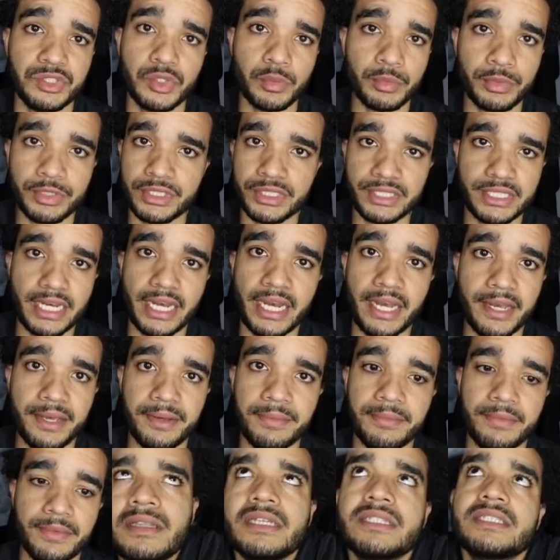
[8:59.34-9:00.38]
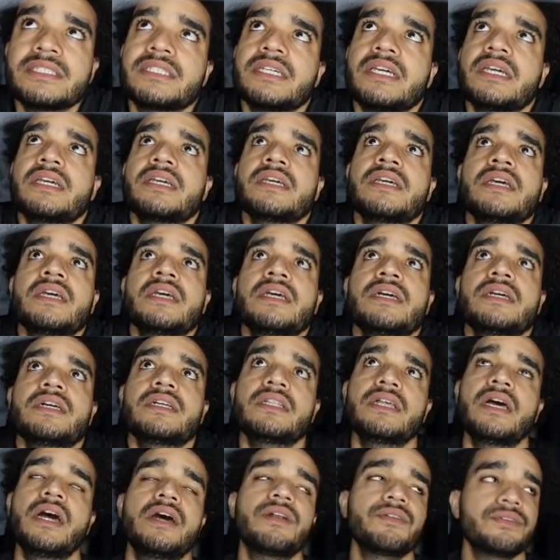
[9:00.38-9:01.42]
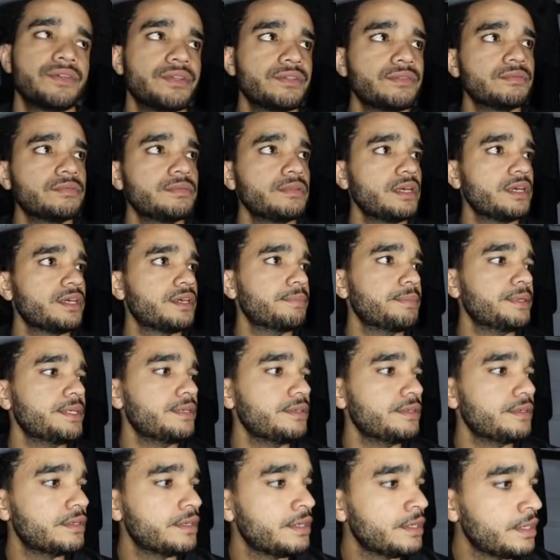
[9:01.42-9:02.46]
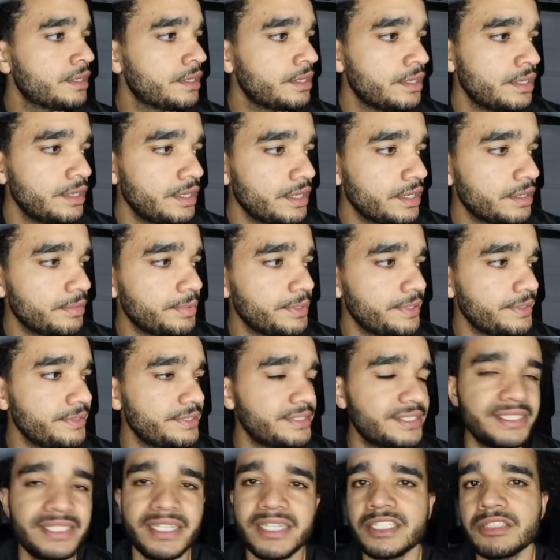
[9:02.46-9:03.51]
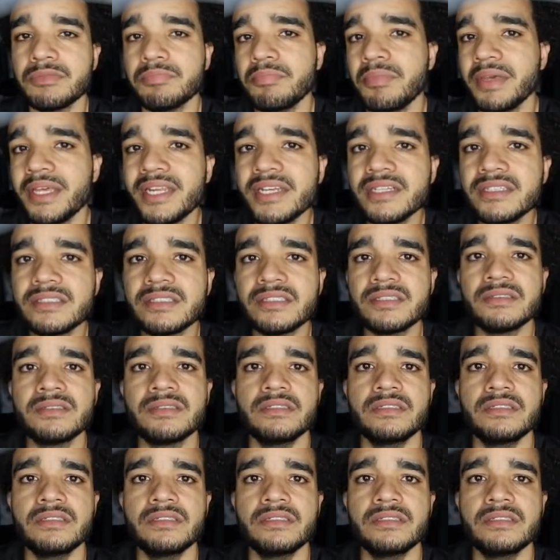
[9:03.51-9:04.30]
so much time. Let's say, I don't know, it could be 6 minutes,